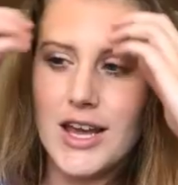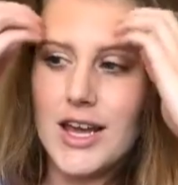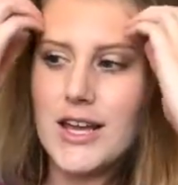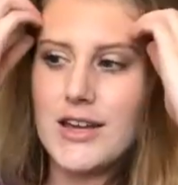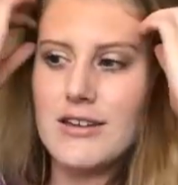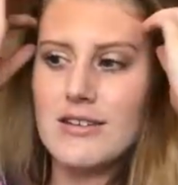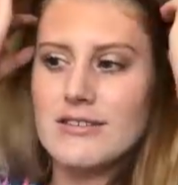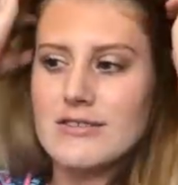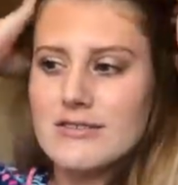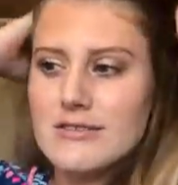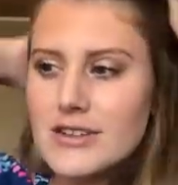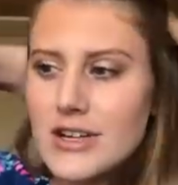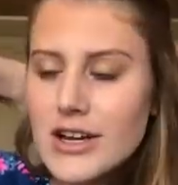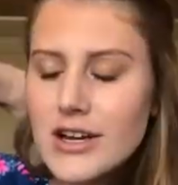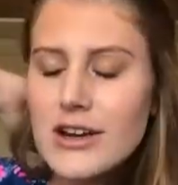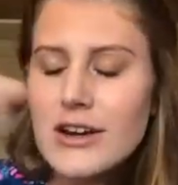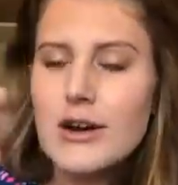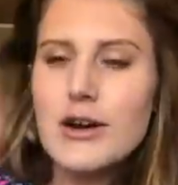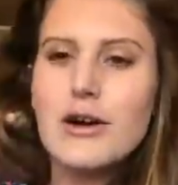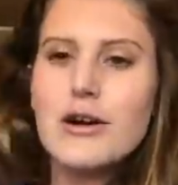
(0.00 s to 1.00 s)
like
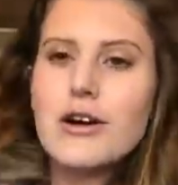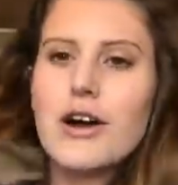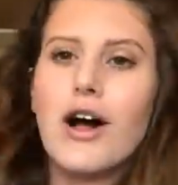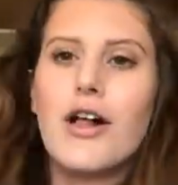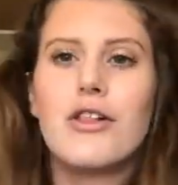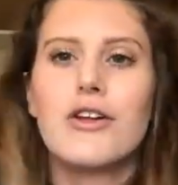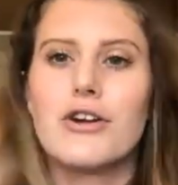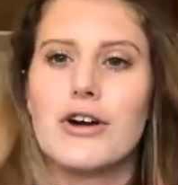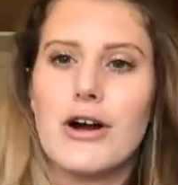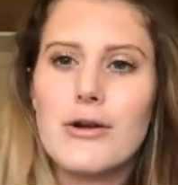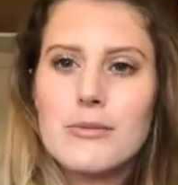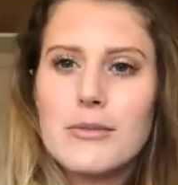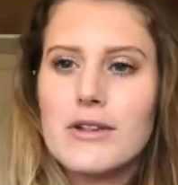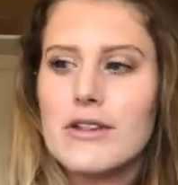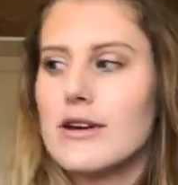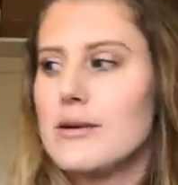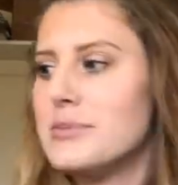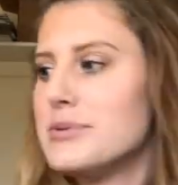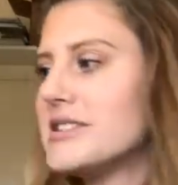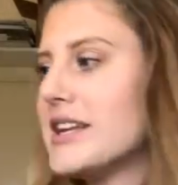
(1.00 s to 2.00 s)
color on my
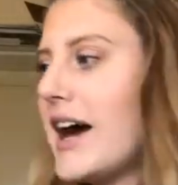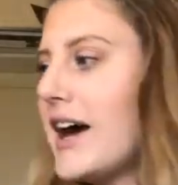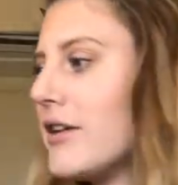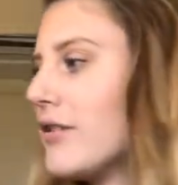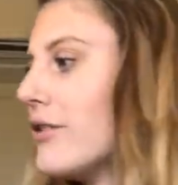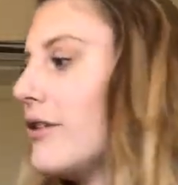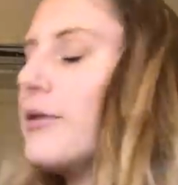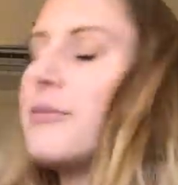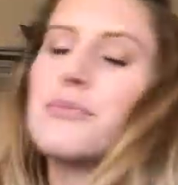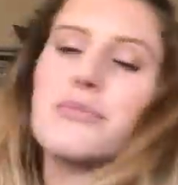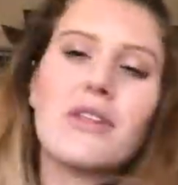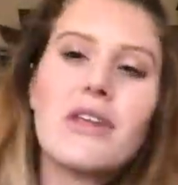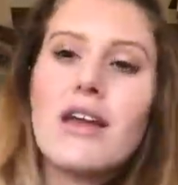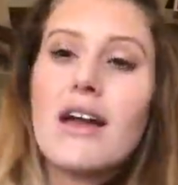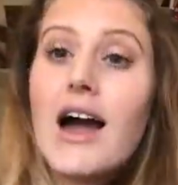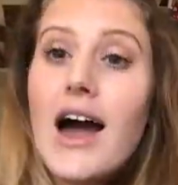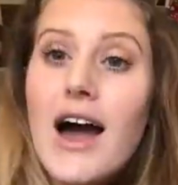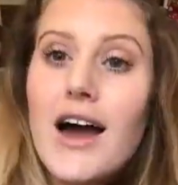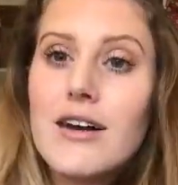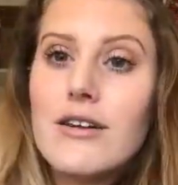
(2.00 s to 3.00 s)
lips. I
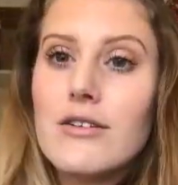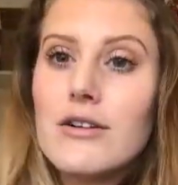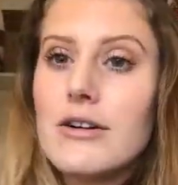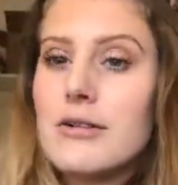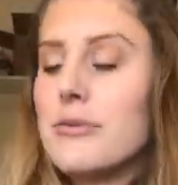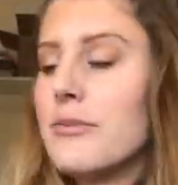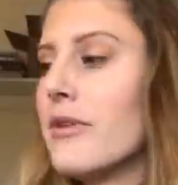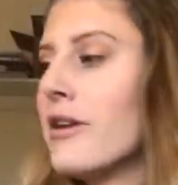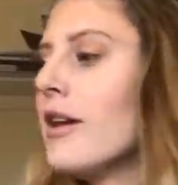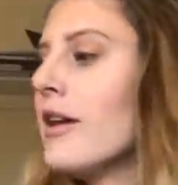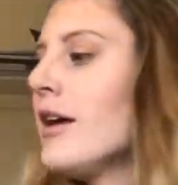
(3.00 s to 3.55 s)
don't know.